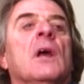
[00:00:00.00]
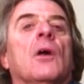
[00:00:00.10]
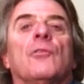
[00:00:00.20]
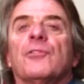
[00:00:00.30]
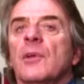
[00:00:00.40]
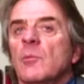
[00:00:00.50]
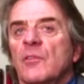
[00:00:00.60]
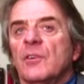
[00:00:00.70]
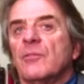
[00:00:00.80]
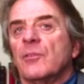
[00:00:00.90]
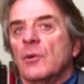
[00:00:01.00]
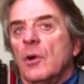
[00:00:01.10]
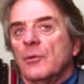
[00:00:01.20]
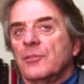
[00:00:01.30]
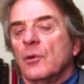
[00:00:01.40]
Some of it
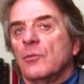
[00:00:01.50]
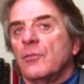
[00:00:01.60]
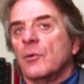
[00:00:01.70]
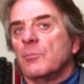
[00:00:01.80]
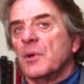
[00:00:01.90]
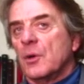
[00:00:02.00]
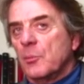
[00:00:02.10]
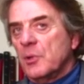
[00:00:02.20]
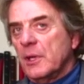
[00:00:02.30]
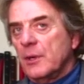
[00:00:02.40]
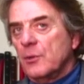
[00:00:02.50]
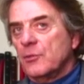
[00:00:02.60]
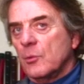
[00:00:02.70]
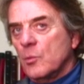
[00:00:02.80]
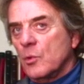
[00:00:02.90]
also for better
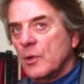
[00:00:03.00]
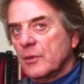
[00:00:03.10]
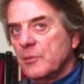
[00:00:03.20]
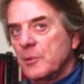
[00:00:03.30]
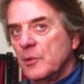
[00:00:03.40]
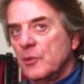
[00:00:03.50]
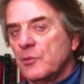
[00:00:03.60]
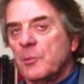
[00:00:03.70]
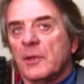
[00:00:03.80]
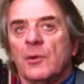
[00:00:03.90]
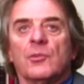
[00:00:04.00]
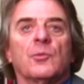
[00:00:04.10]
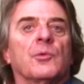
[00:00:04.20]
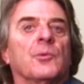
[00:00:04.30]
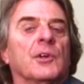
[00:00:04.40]
players or more experienced
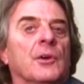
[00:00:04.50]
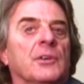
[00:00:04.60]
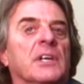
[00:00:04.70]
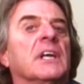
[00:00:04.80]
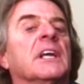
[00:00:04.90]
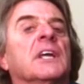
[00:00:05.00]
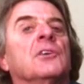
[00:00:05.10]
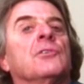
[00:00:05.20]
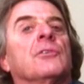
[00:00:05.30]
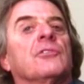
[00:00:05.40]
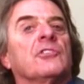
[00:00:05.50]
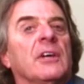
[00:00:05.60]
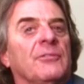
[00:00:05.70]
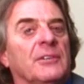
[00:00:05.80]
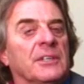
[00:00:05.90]
players with regard to getting into the
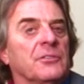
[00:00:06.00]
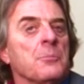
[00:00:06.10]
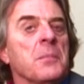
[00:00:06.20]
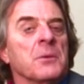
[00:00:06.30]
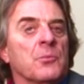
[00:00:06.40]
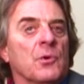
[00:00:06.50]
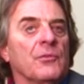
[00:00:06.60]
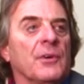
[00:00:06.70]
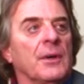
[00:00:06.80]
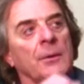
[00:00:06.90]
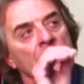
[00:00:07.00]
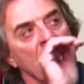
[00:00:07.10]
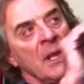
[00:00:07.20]
shaft flex and bend profile